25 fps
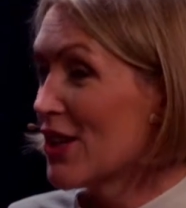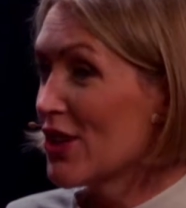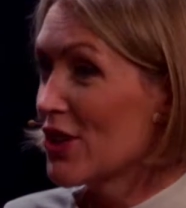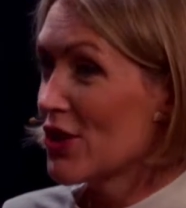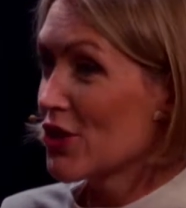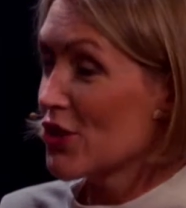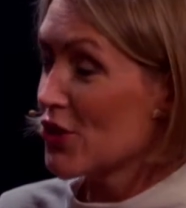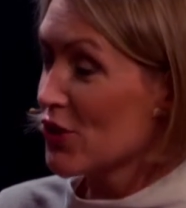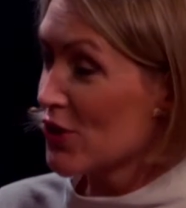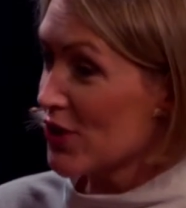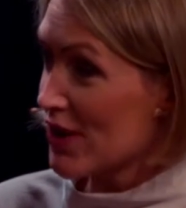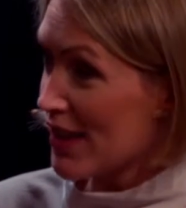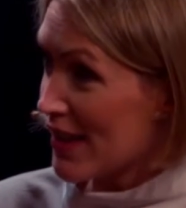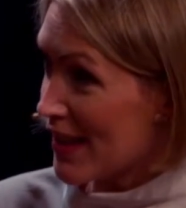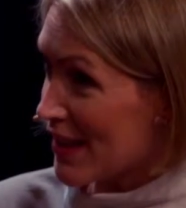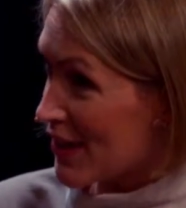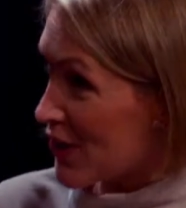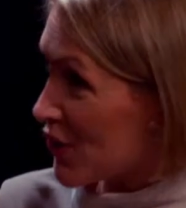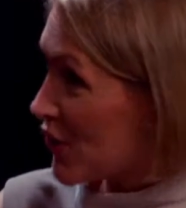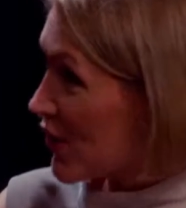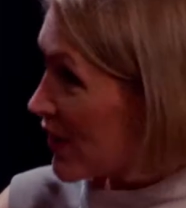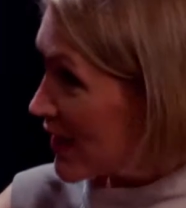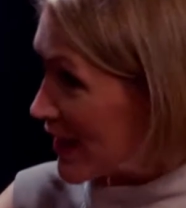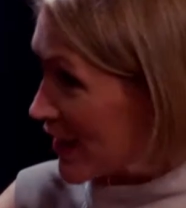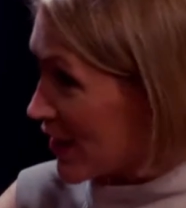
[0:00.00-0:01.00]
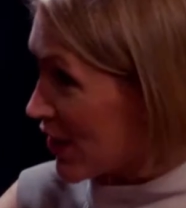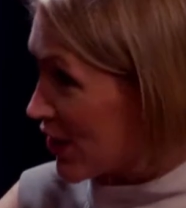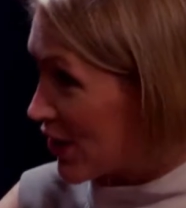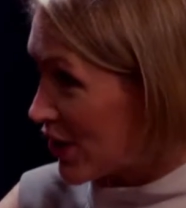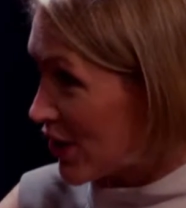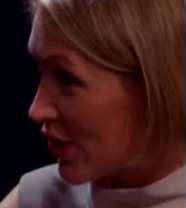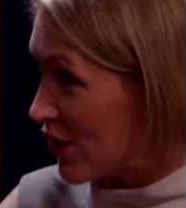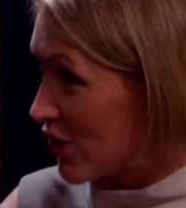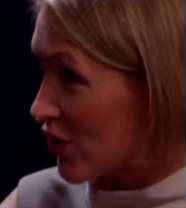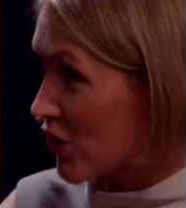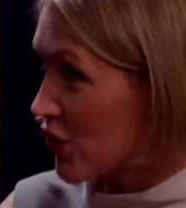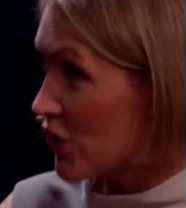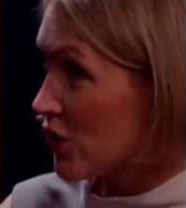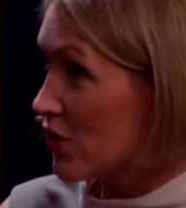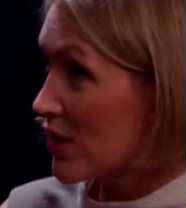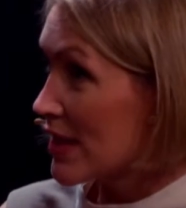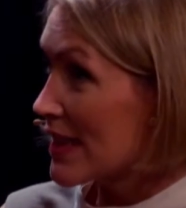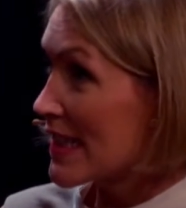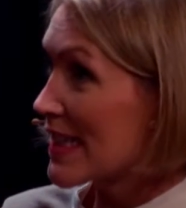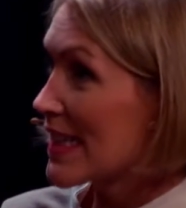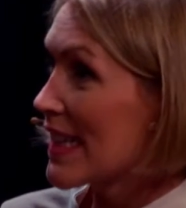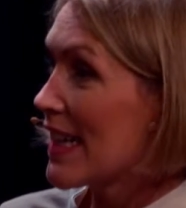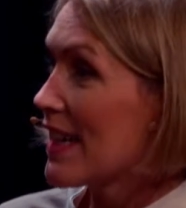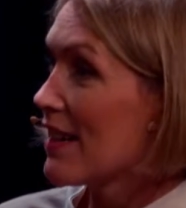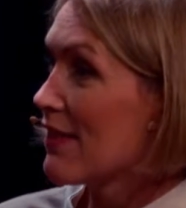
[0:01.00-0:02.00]
you're taught a lot of tradition, you're taught to
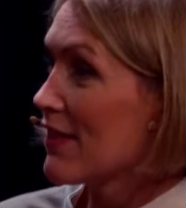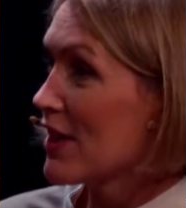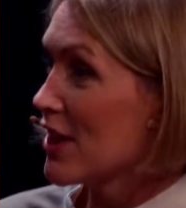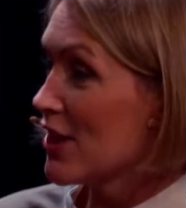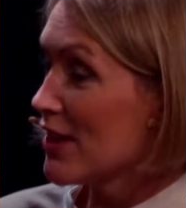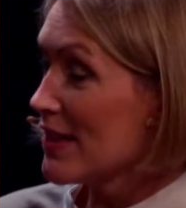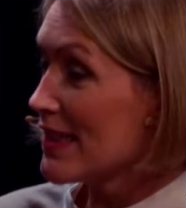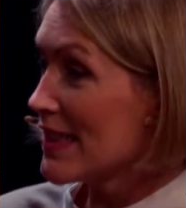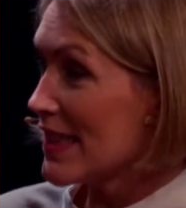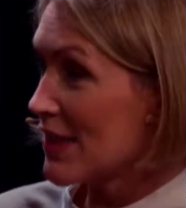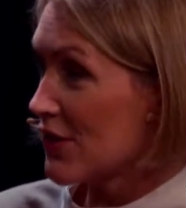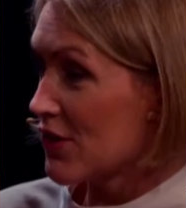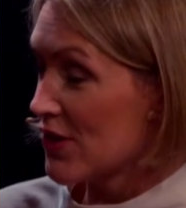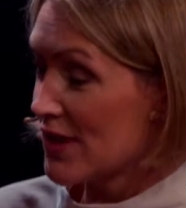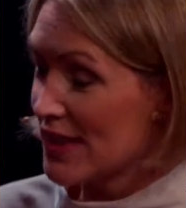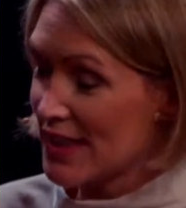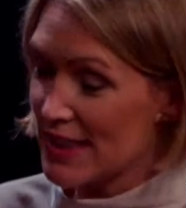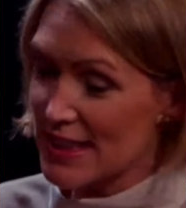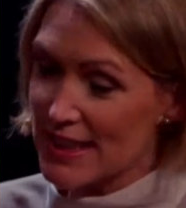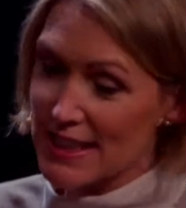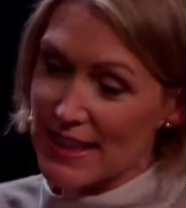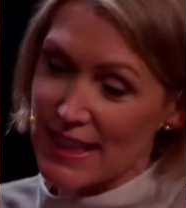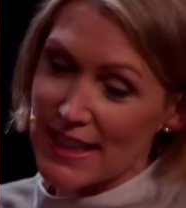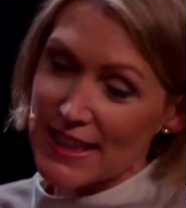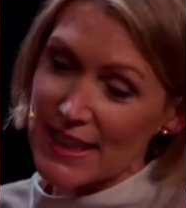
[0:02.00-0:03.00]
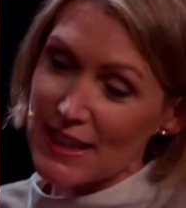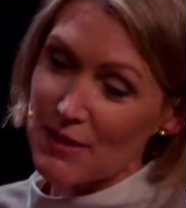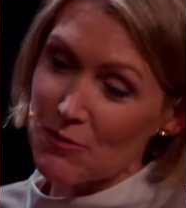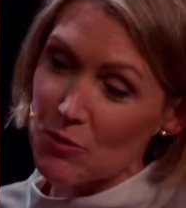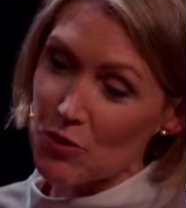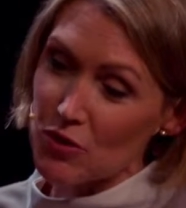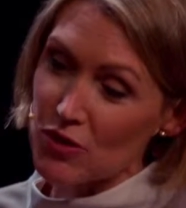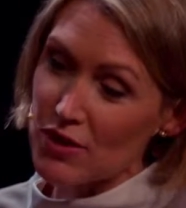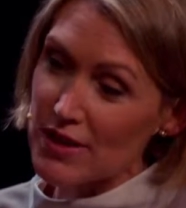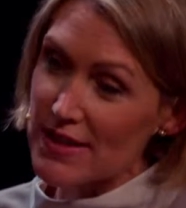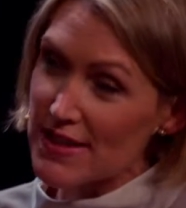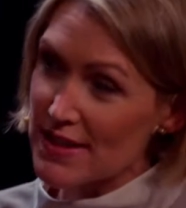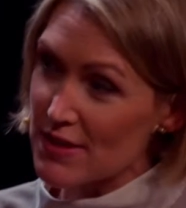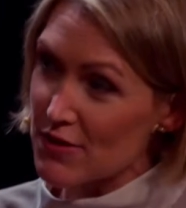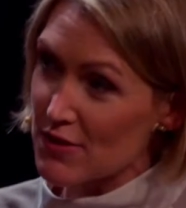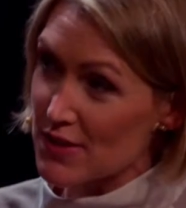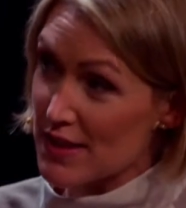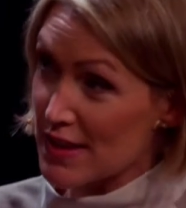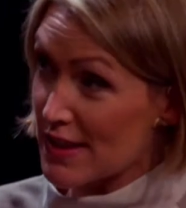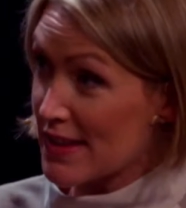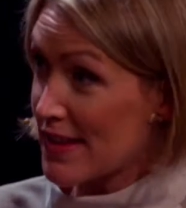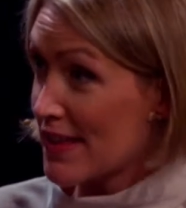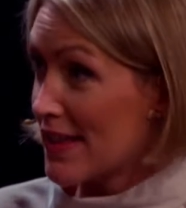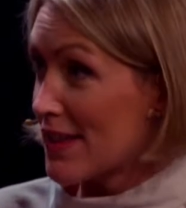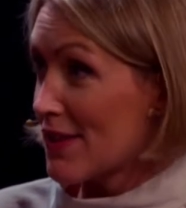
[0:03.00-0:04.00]
carry on that tradition, and yet we're also
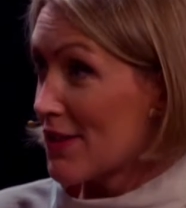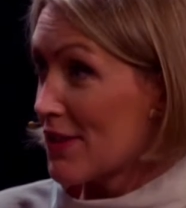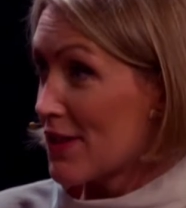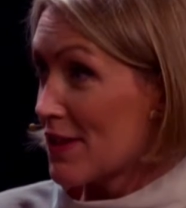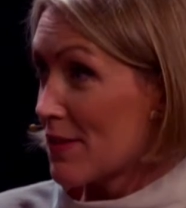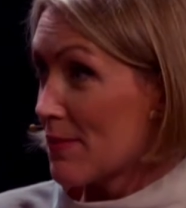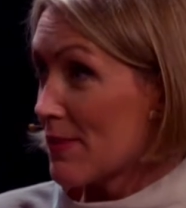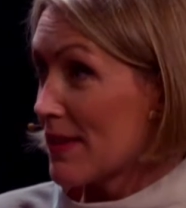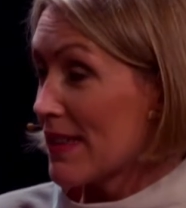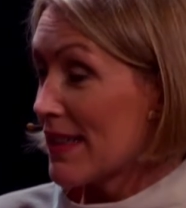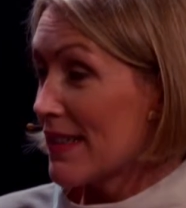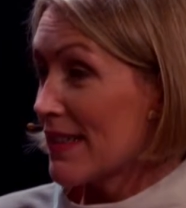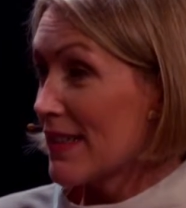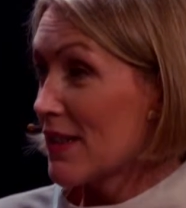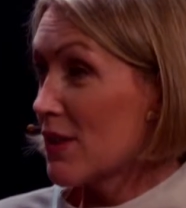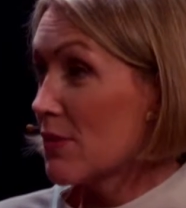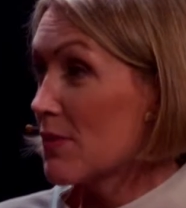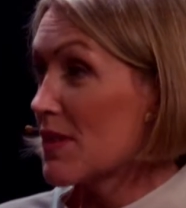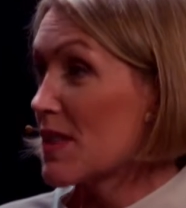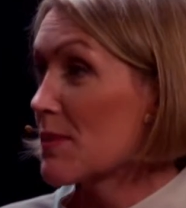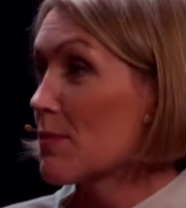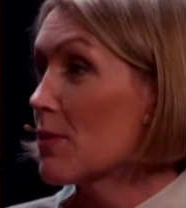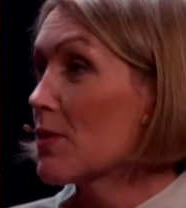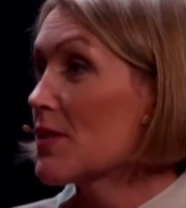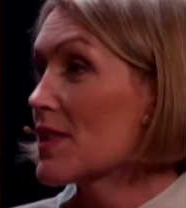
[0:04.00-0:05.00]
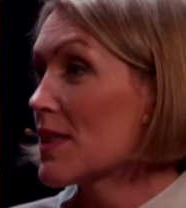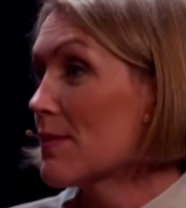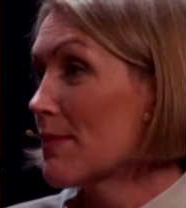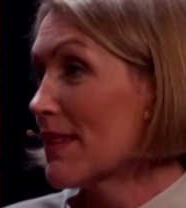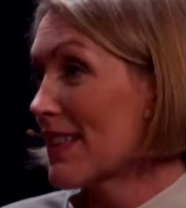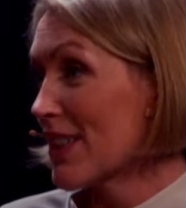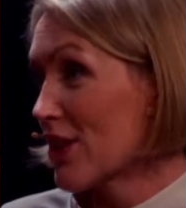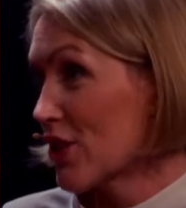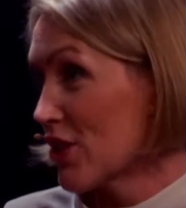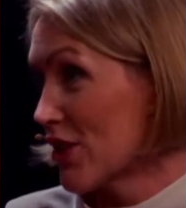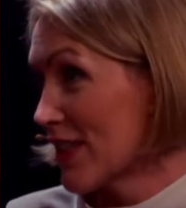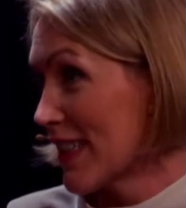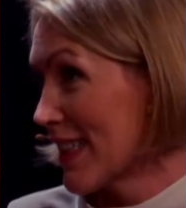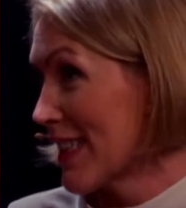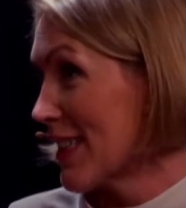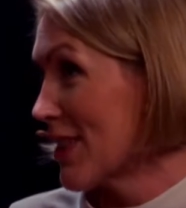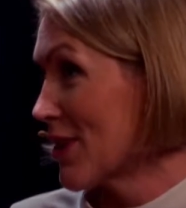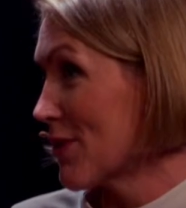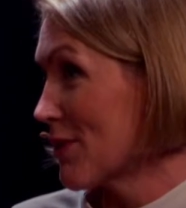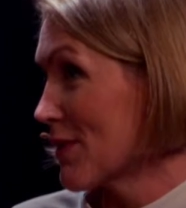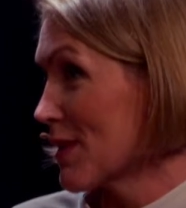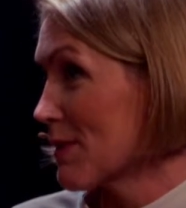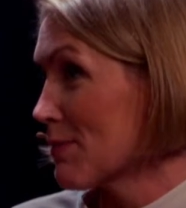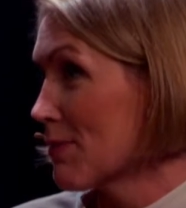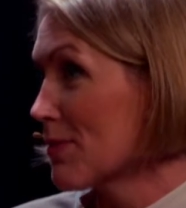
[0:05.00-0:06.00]
considered to be, we're supposed to be at the cutting edge,
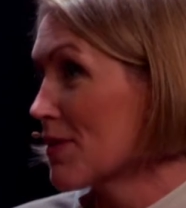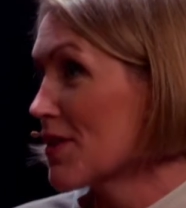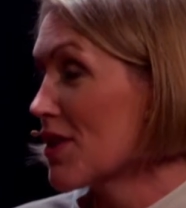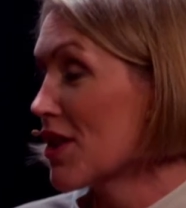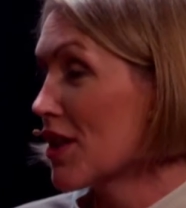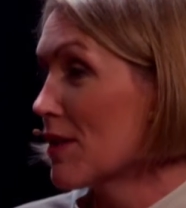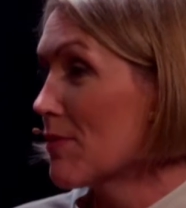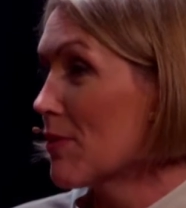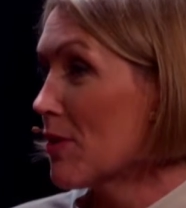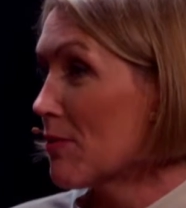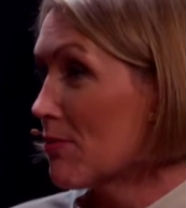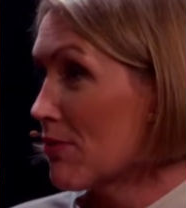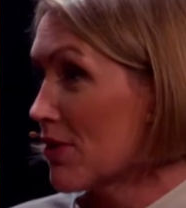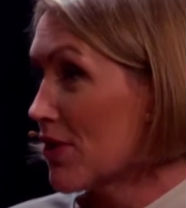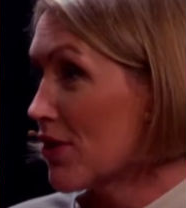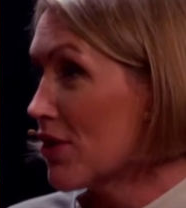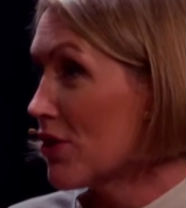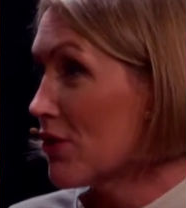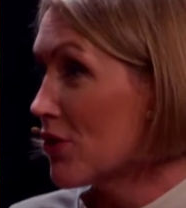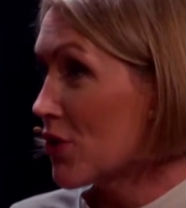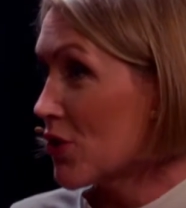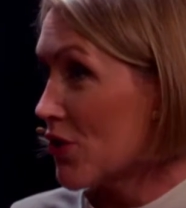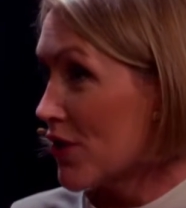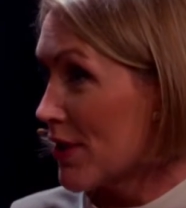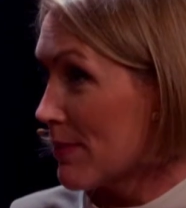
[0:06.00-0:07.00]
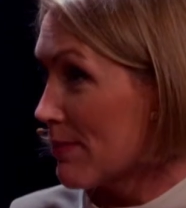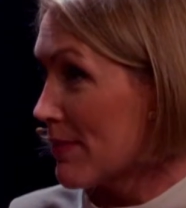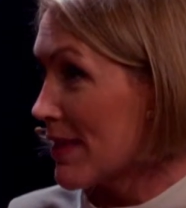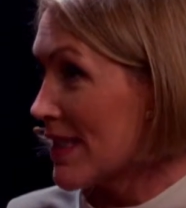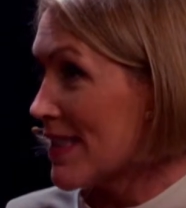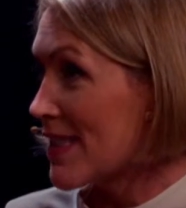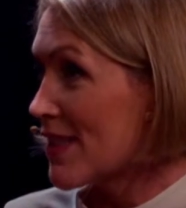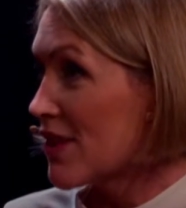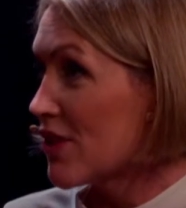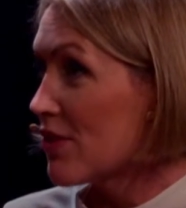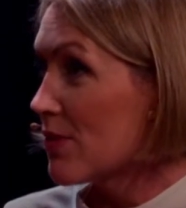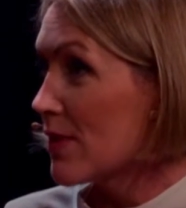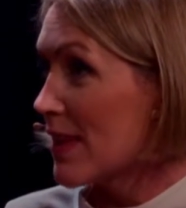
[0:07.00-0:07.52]
we're supposed to come up with new treatments, new